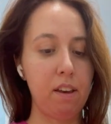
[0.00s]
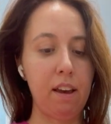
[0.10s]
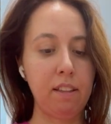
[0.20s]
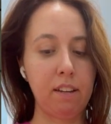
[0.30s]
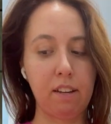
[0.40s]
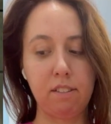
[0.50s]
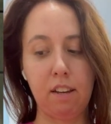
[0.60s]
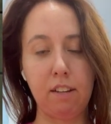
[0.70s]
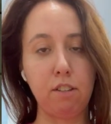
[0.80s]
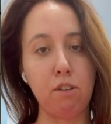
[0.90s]
And like I
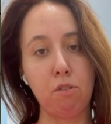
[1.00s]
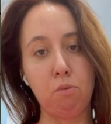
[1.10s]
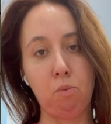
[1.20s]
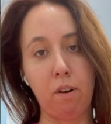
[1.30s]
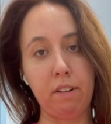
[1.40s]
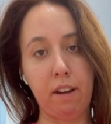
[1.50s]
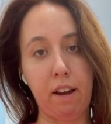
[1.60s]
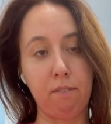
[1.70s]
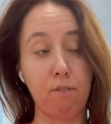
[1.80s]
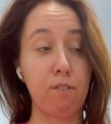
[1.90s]
said, you want to
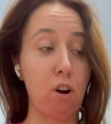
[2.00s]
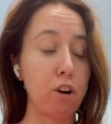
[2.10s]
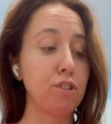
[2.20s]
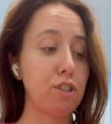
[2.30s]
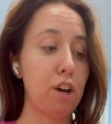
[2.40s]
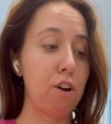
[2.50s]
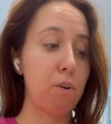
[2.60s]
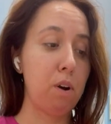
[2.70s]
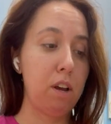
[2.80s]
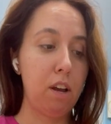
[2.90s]
have, for our
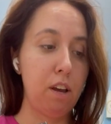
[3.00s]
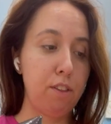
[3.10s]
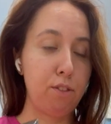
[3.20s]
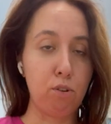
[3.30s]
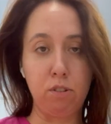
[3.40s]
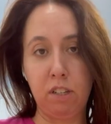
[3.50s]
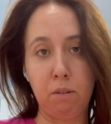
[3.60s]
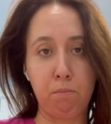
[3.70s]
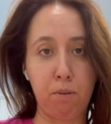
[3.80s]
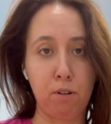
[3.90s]
show,
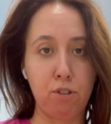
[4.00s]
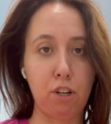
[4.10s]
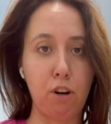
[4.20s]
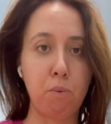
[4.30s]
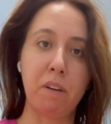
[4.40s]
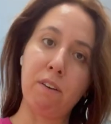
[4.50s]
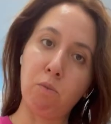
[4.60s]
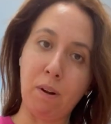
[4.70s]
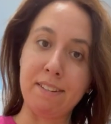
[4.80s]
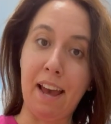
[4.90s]
13 per show. We give
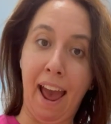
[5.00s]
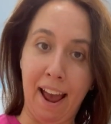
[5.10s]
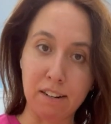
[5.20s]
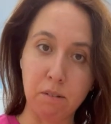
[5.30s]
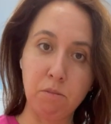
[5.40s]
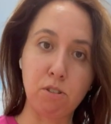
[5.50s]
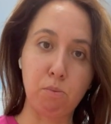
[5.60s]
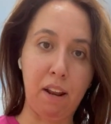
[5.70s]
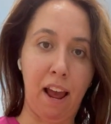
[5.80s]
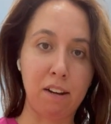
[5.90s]
1 to Adam. This is
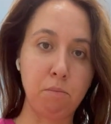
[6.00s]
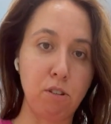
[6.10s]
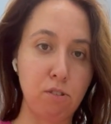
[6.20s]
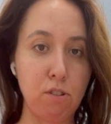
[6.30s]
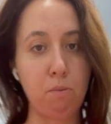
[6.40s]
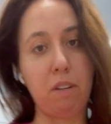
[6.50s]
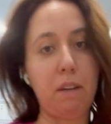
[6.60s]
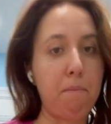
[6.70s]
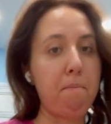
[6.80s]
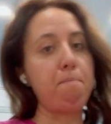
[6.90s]
what Adam uses when
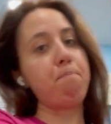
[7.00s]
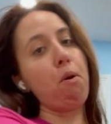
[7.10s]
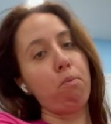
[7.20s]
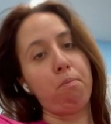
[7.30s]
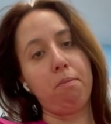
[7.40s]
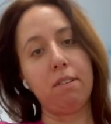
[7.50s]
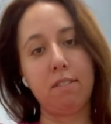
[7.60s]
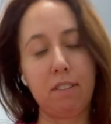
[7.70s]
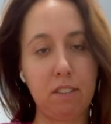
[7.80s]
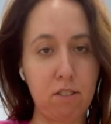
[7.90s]
he, boom,
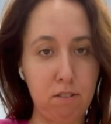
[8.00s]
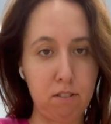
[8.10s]
gets